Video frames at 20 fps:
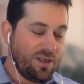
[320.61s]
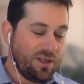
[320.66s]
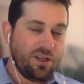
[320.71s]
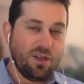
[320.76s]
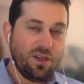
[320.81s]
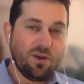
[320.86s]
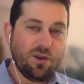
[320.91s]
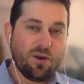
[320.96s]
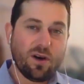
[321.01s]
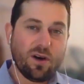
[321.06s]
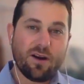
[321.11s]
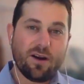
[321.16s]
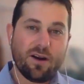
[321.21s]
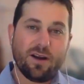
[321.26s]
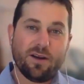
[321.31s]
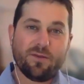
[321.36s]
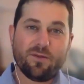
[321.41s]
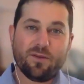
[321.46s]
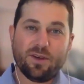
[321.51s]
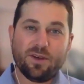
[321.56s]
your
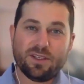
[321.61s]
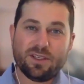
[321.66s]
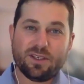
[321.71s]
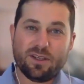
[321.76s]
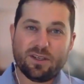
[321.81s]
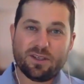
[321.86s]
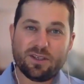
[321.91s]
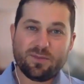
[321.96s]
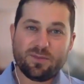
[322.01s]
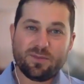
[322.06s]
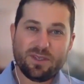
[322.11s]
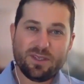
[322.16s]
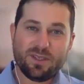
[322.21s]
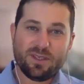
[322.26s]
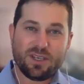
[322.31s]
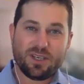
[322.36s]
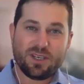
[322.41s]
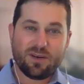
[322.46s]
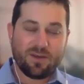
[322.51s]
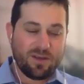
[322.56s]
area of research. Please
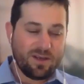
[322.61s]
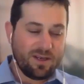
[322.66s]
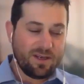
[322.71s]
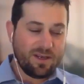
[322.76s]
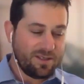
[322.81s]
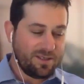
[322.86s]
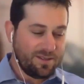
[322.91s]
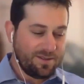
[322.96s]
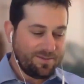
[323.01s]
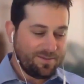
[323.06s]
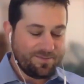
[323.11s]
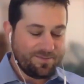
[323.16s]
share with us.